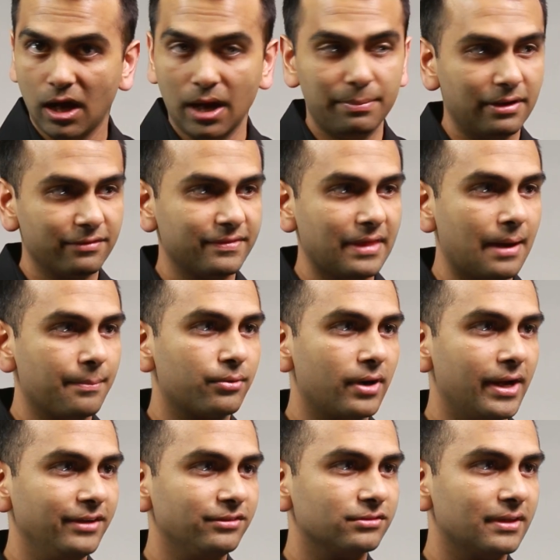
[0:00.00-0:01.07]
above that
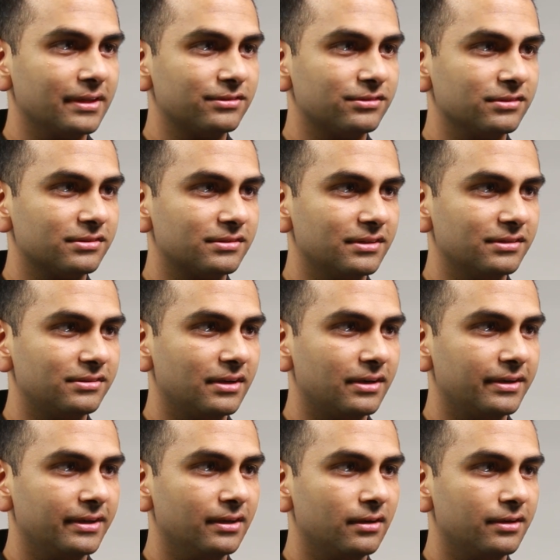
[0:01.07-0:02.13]
price, so that's just this
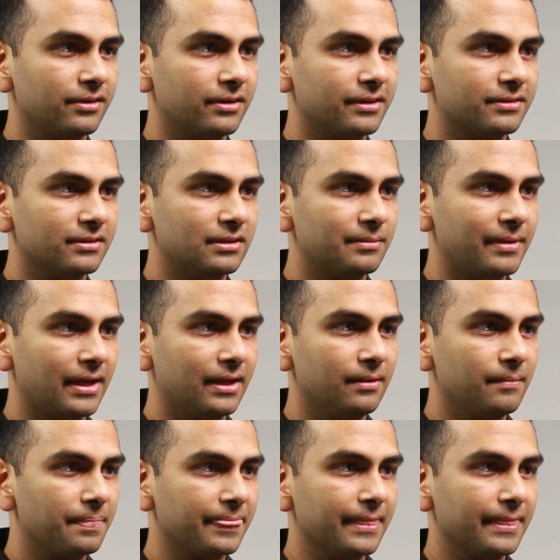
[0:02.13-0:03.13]
area underneath the demand.